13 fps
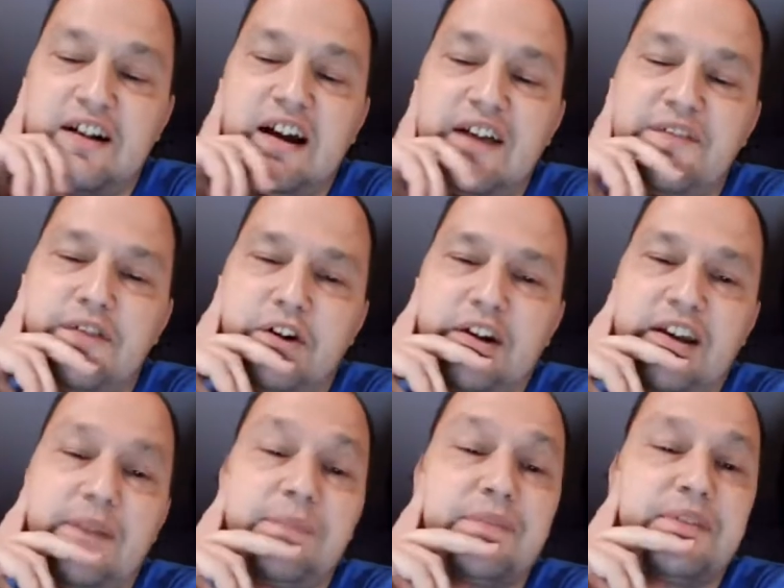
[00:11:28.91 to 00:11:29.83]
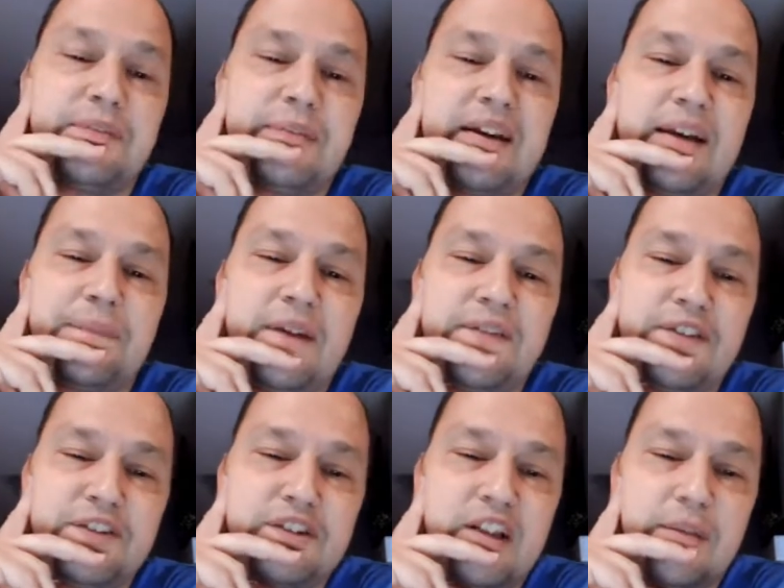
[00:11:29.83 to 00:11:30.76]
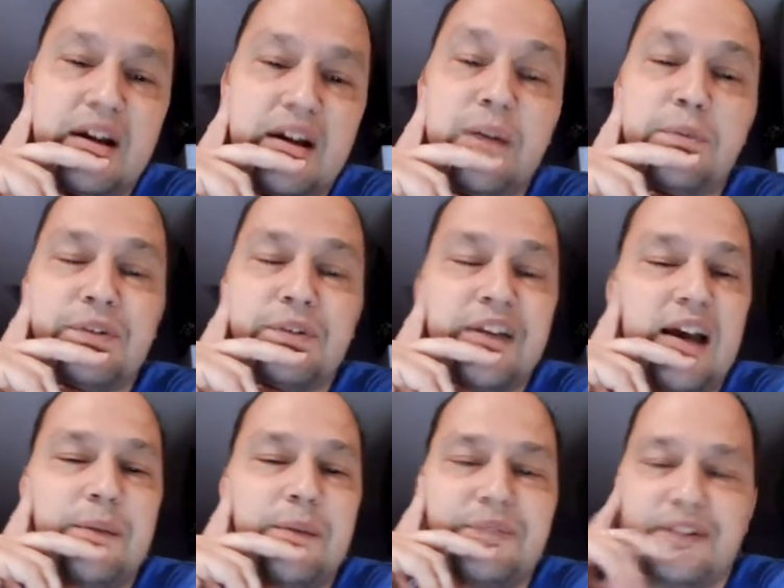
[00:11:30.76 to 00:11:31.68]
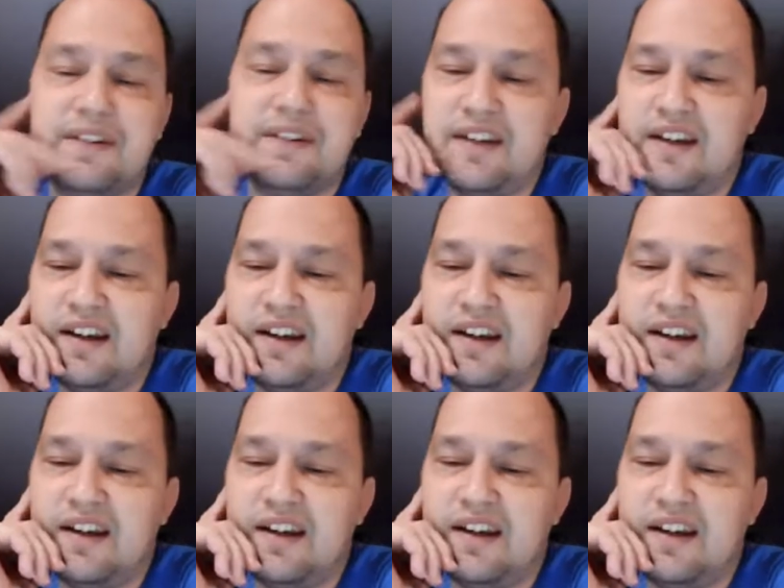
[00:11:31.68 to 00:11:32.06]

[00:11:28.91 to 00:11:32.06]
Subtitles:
I've heard him speak at my fish club a couple of times, and